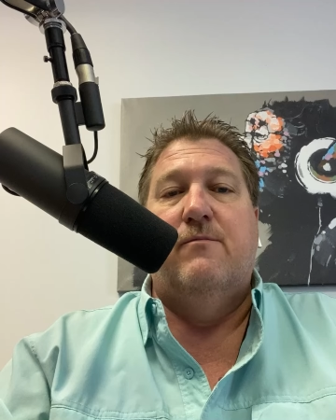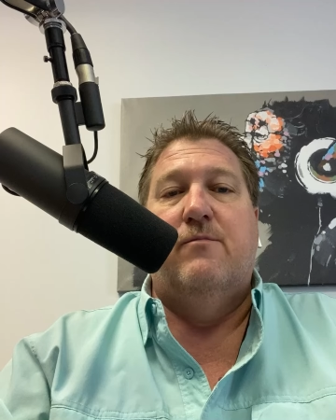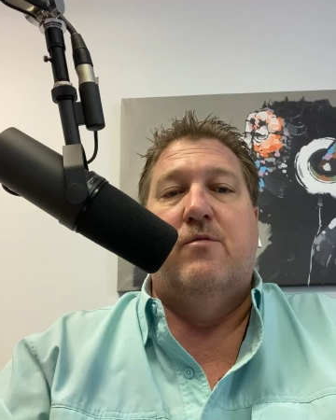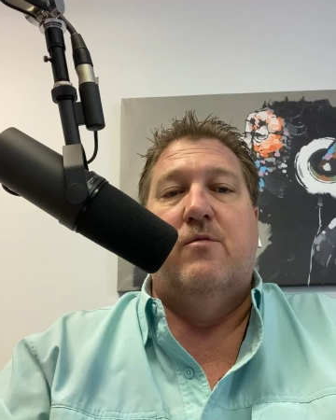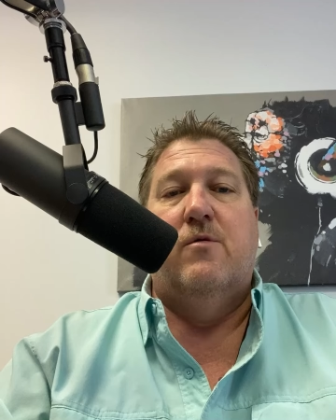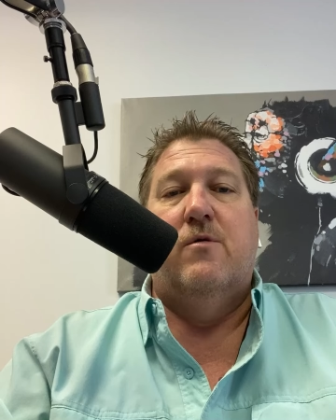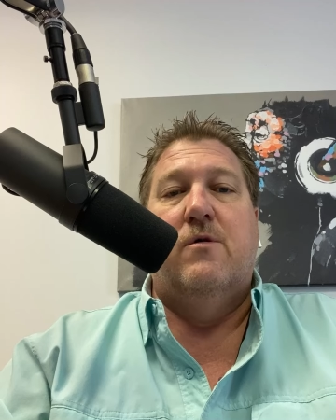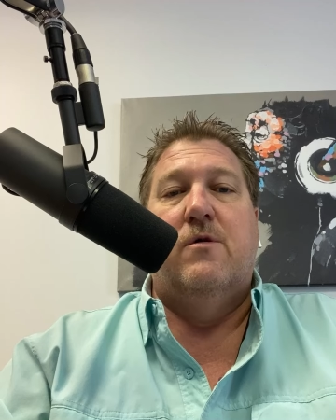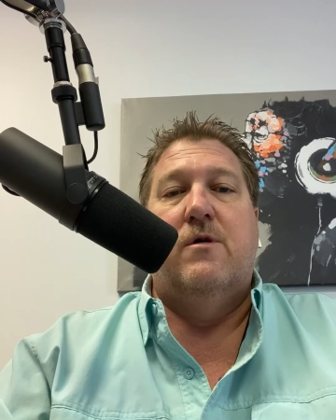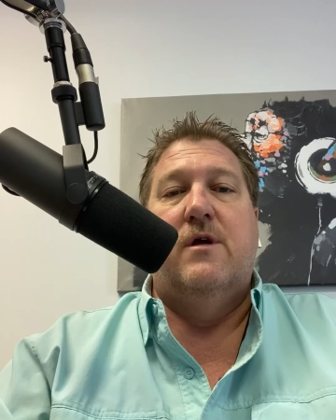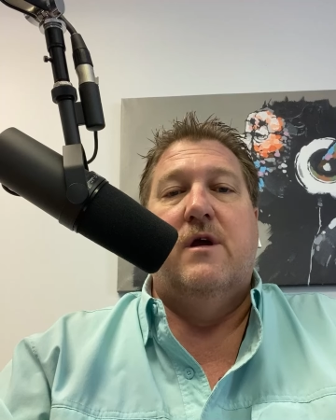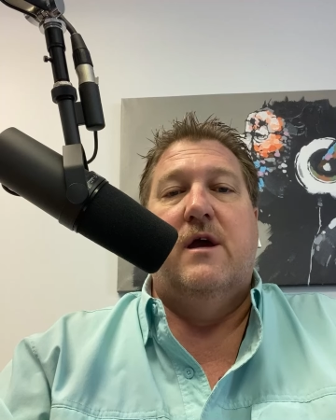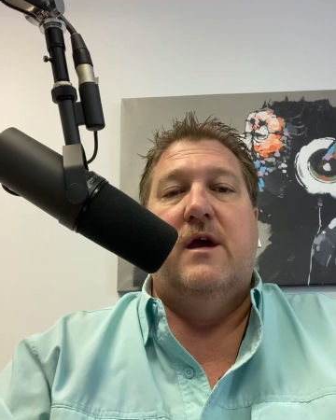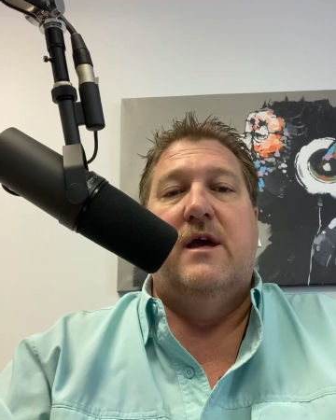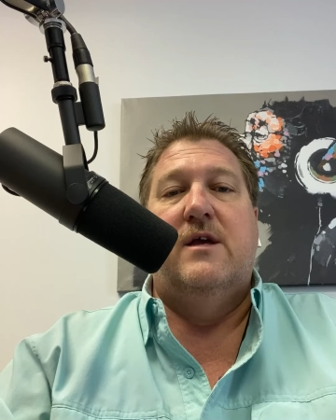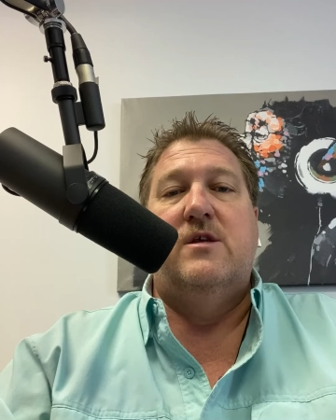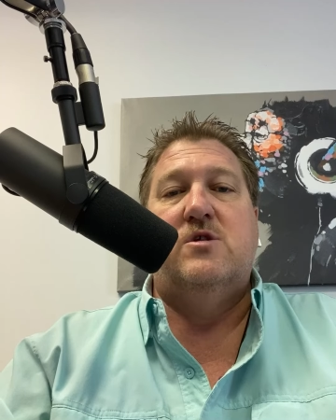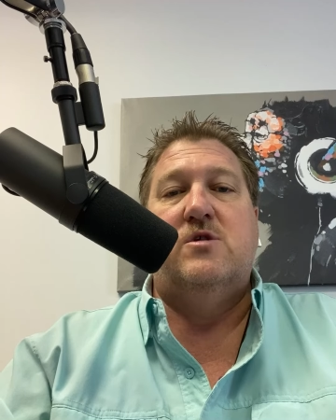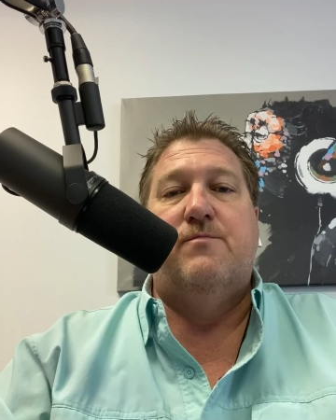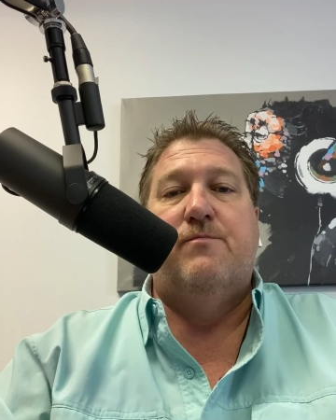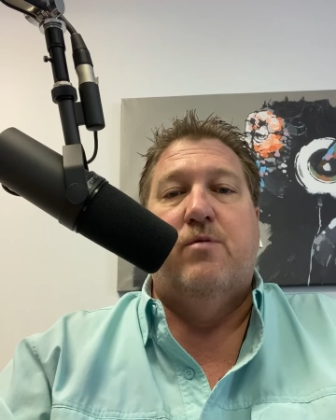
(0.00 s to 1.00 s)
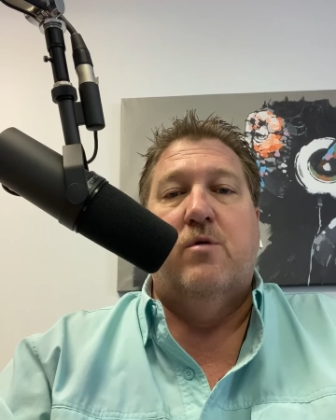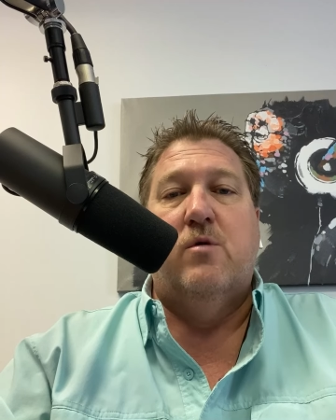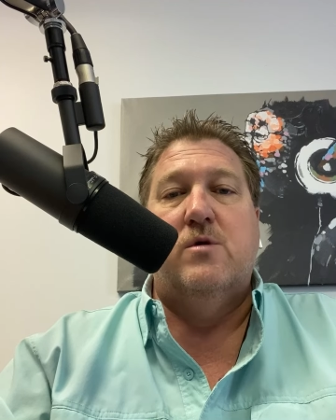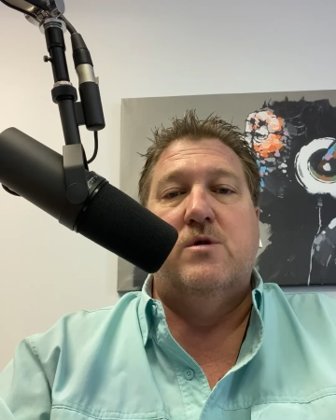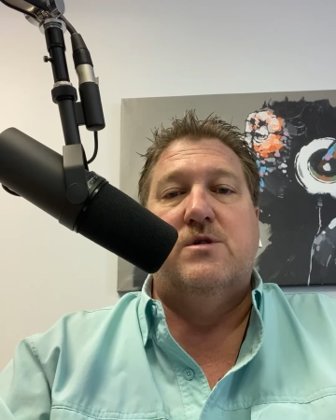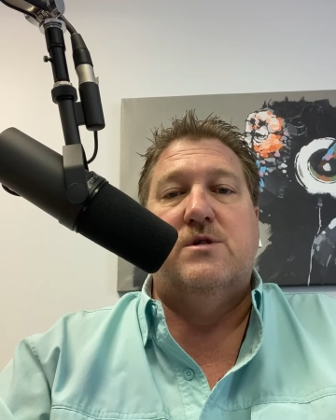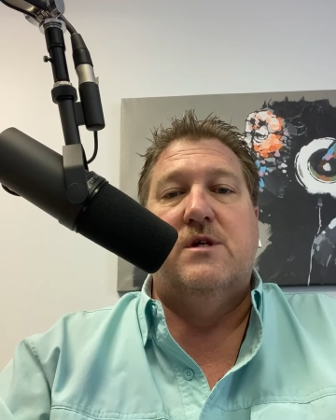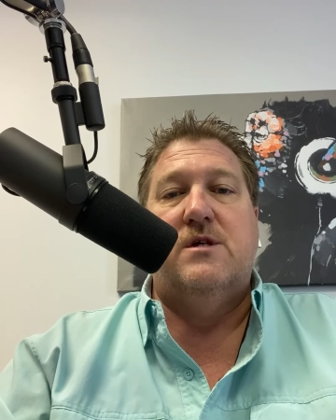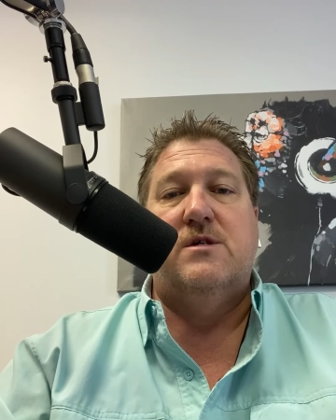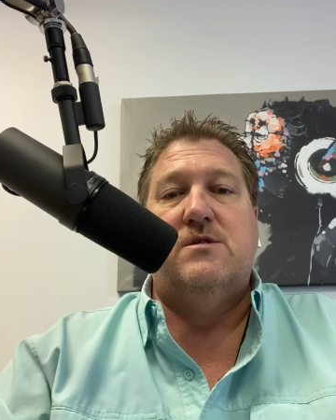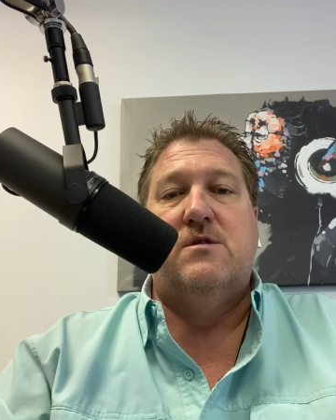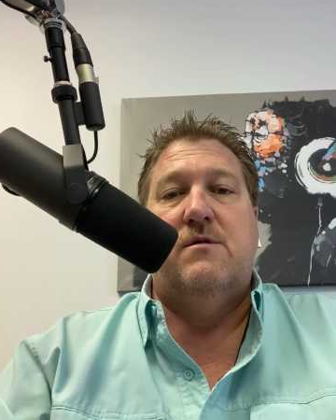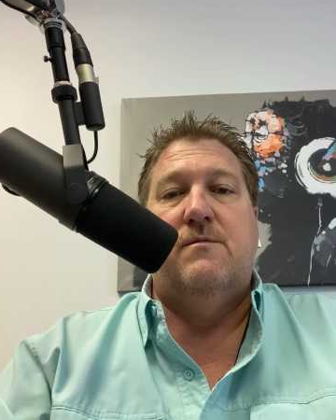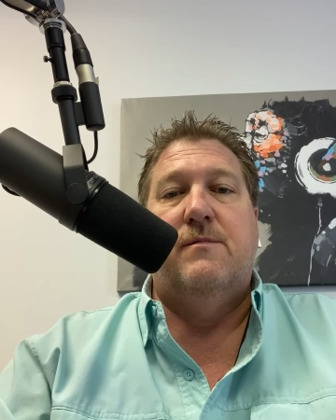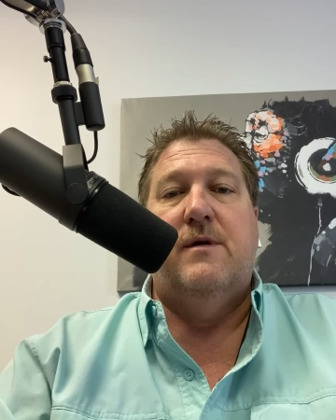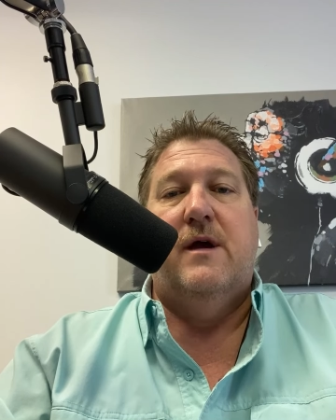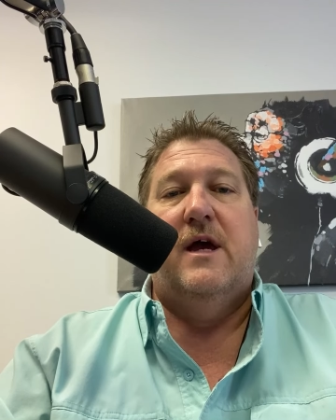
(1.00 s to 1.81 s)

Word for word: board, and support system